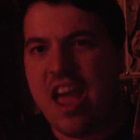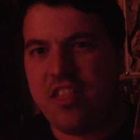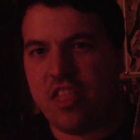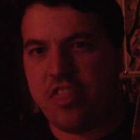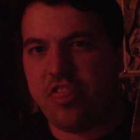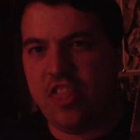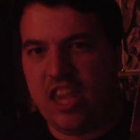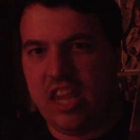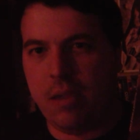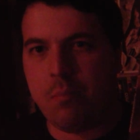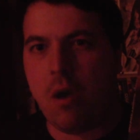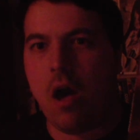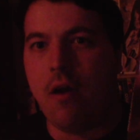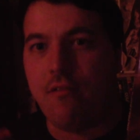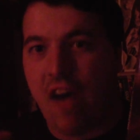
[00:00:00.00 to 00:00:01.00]
the theme
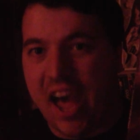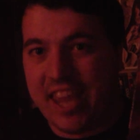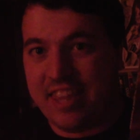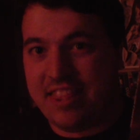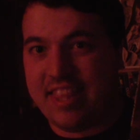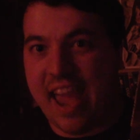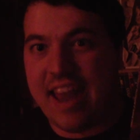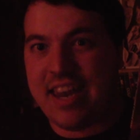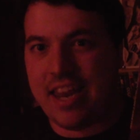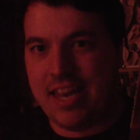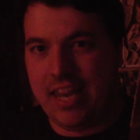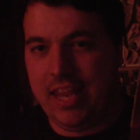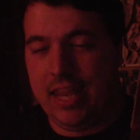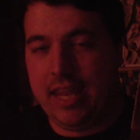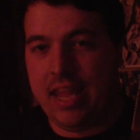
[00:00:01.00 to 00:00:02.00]
of
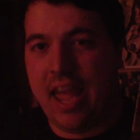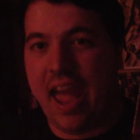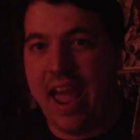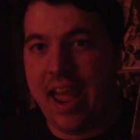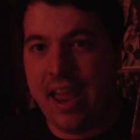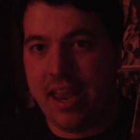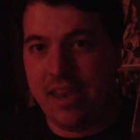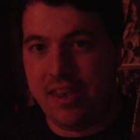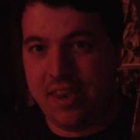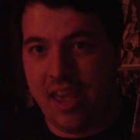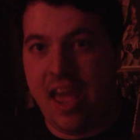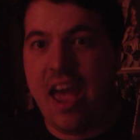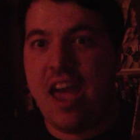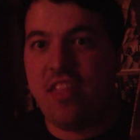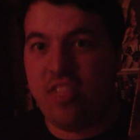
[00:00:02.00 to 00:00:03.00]
identity and